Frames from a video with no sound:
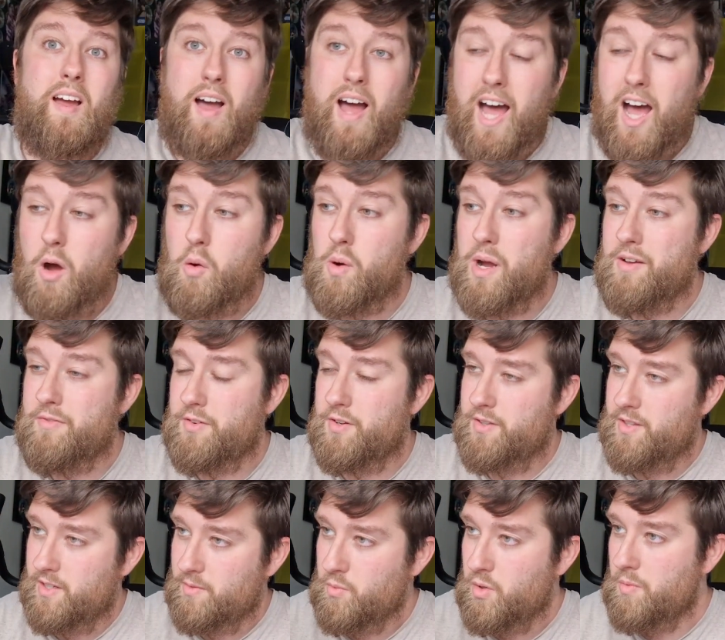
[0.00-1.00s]

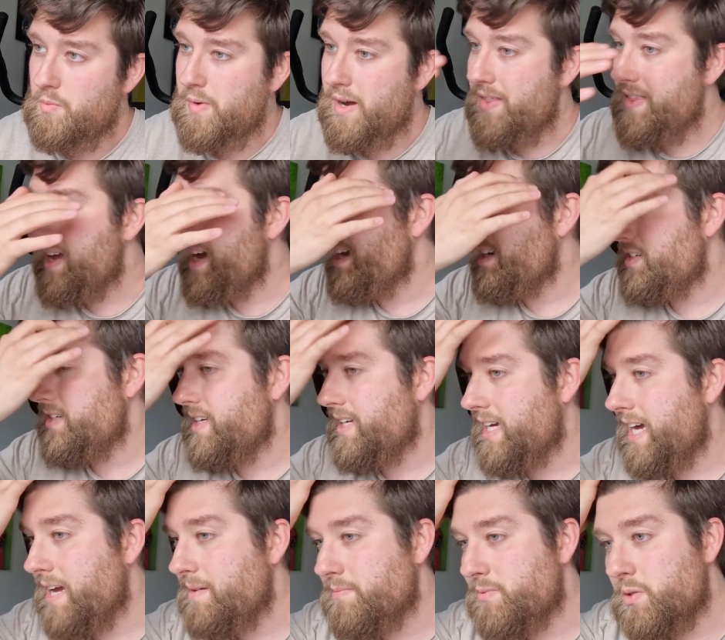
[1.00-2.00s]
However, the one where they actually
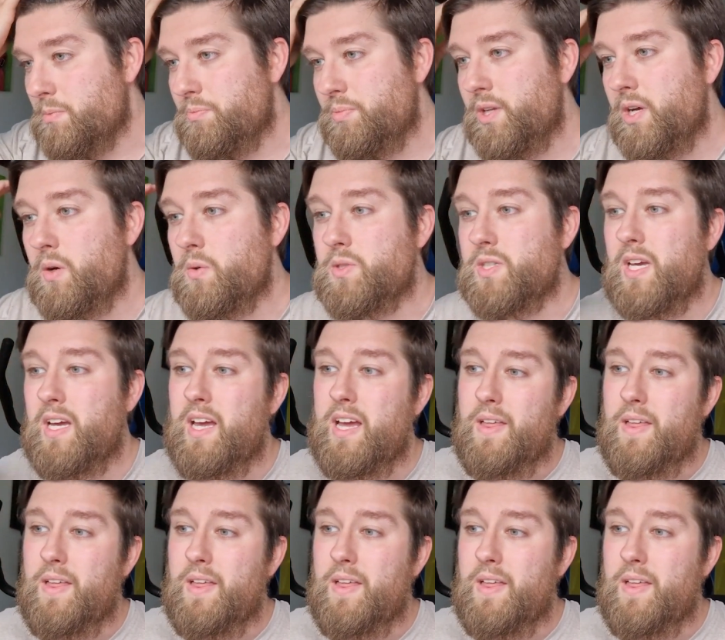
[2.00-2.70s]
came to blows,